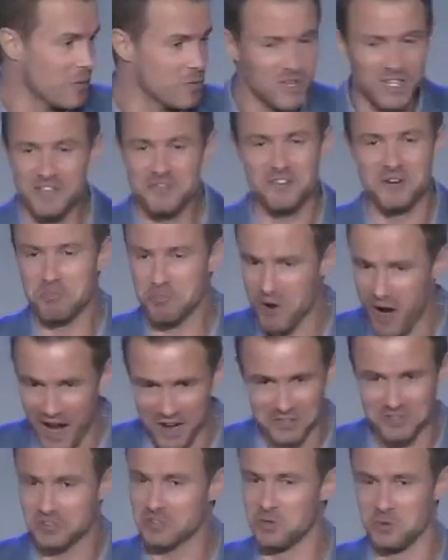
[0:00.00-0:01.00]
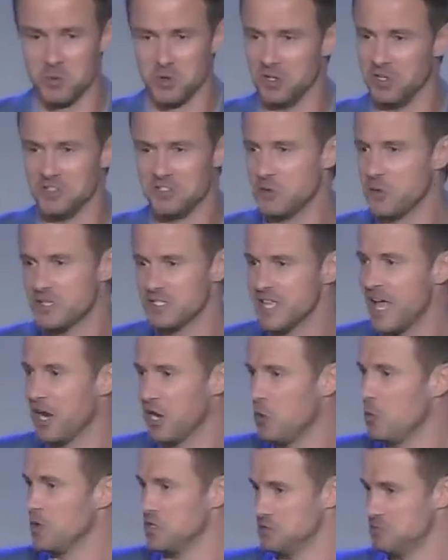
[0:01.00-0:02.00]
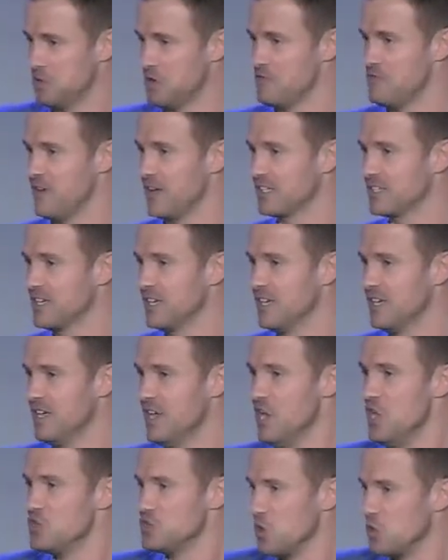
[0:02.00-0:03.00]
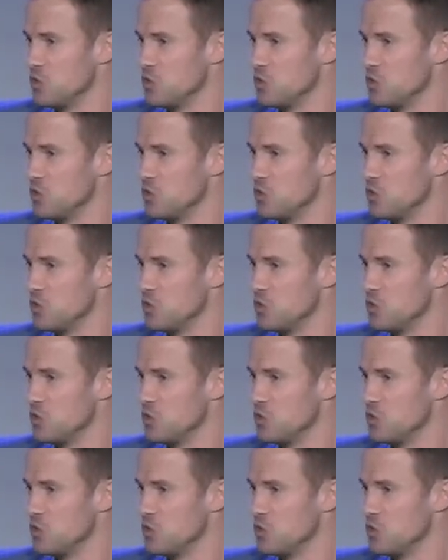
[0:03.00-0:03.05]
we live in a practical world, so it's not always perfect. So